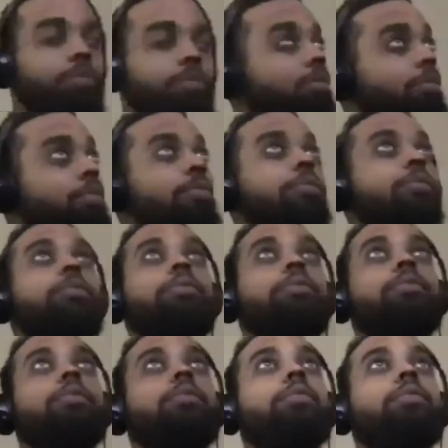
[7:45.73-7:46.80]
turn up
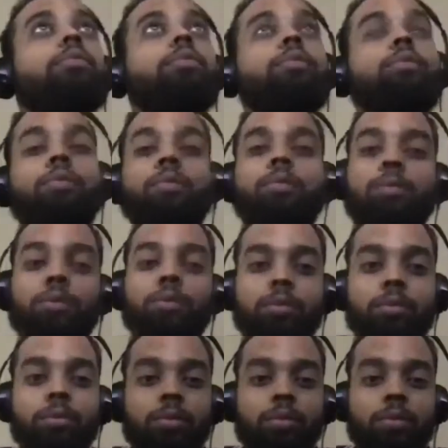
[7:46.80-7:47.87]

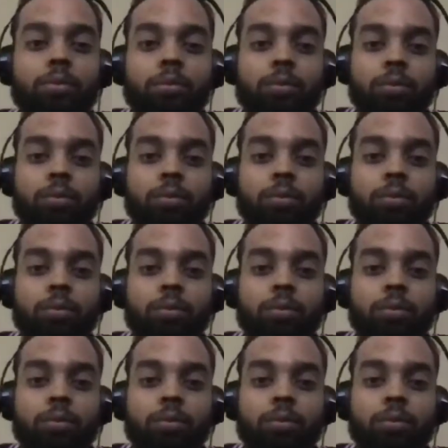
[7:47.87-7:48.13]
every night for